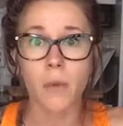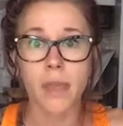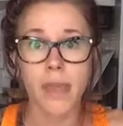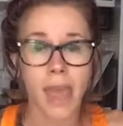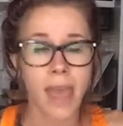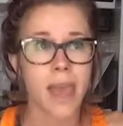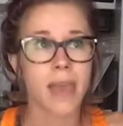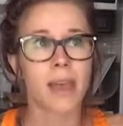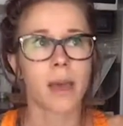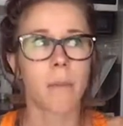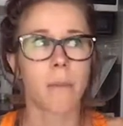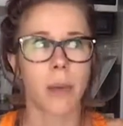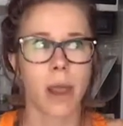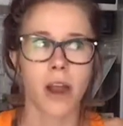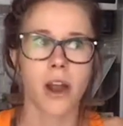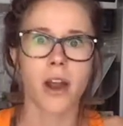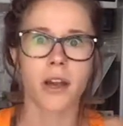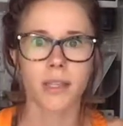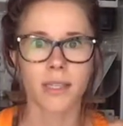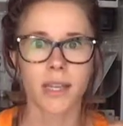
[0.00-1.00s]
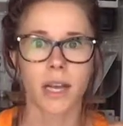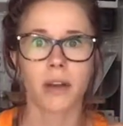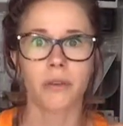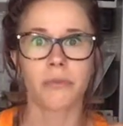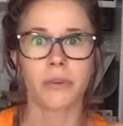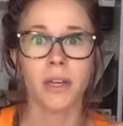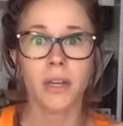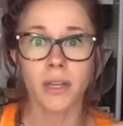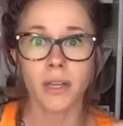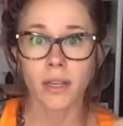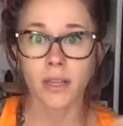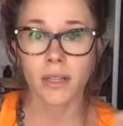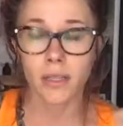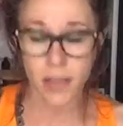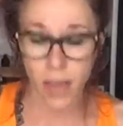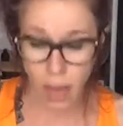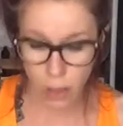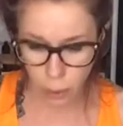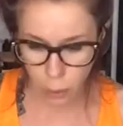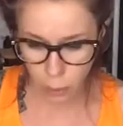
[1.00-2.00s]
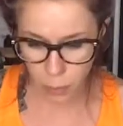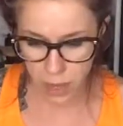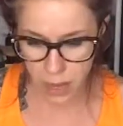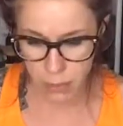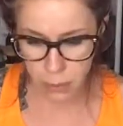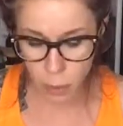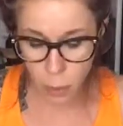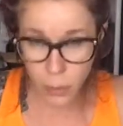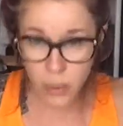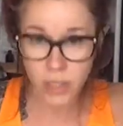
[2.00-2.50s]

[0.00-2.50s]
We can't compare ourselves to other people.